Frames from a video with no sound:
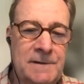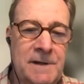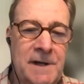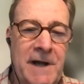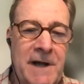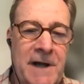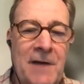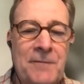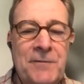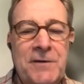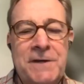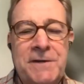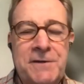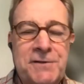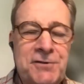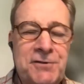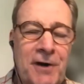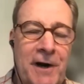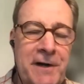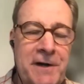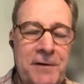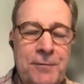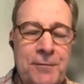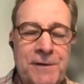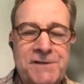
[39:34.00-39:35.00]
and having to
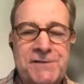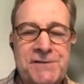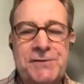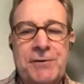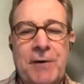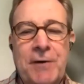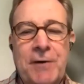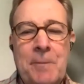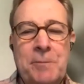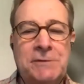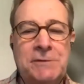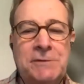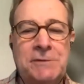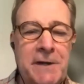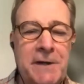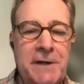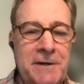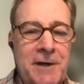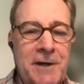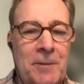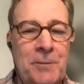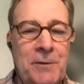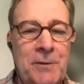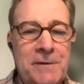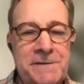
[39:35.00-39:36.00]
try to extrapolate
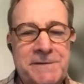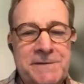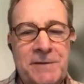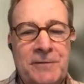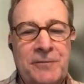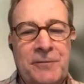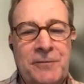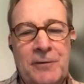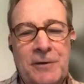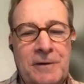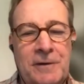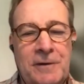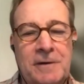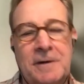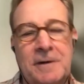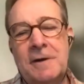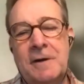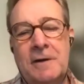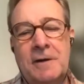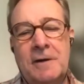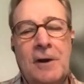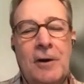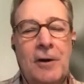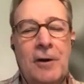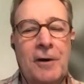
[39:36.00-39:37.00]
numbers of for
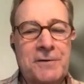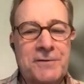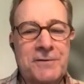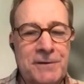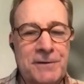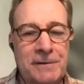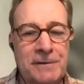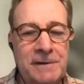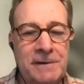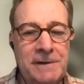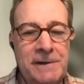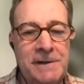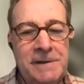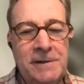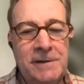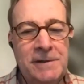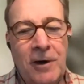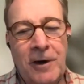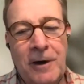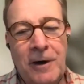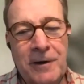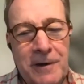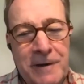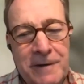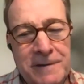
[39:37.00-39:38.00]
a larger
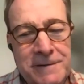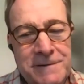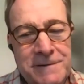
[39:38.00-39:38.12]
audience